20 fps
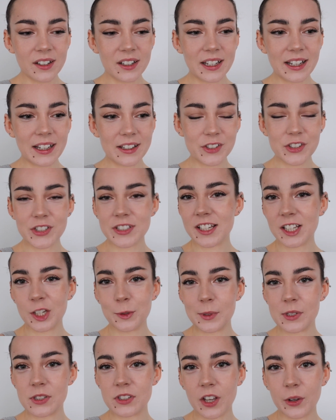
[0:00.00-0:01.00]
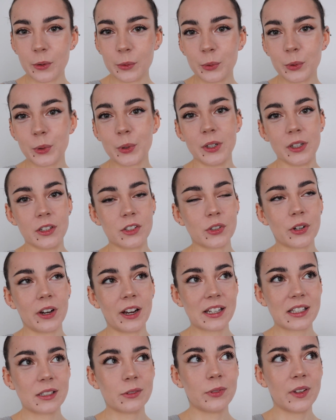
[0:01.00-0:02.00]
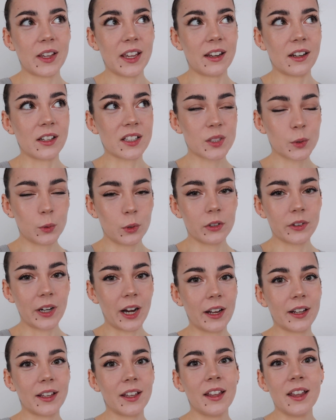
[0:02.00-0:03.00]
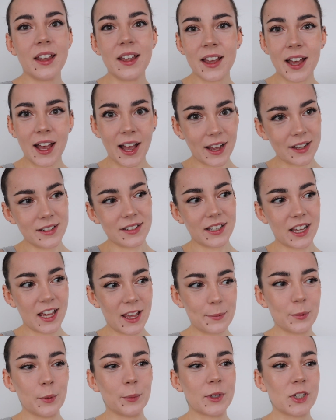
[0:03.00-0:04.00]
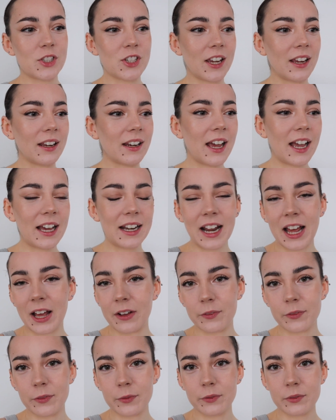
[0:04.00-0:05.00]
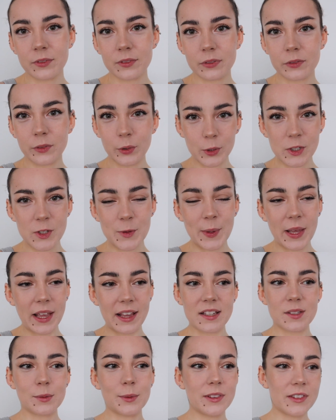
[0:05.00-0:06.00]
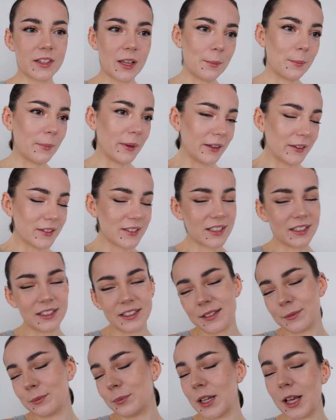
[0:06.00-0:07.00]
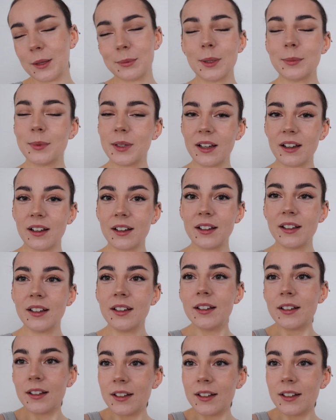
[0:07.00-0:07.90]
it's just going to be so awkward trying to fit in a squat rack and a cable machine and have floor space with dumbbells and blah blah blah.